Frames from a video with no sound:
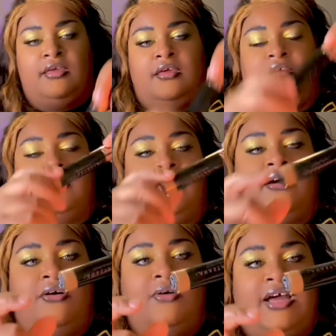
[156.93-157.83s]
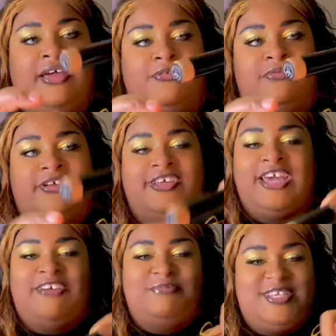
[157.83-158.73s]
Now, I really
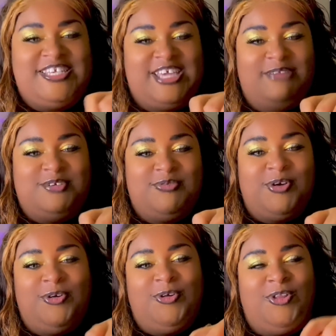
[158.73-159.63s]
have been skeptical,